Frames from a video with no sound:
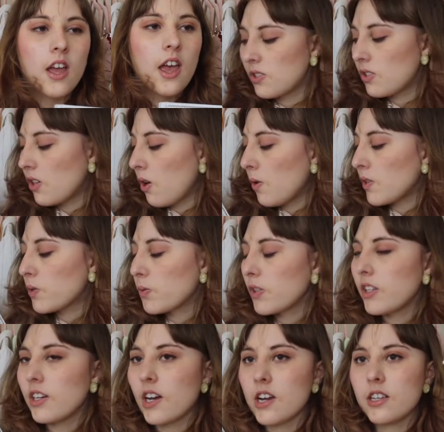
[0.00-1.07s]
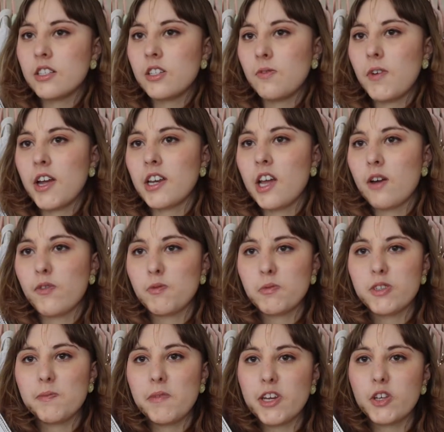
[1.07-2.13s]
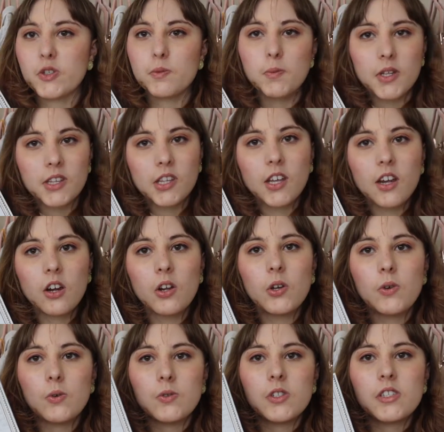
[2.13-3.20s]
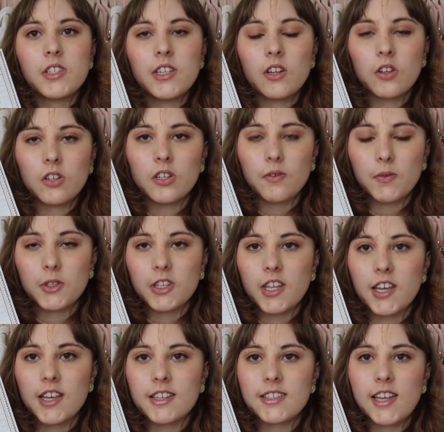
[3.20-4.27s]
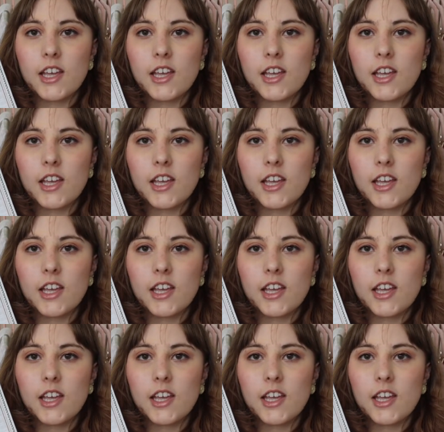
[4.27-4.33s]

So it's really nice to find out from somebody who's been there, who has seen all the different things,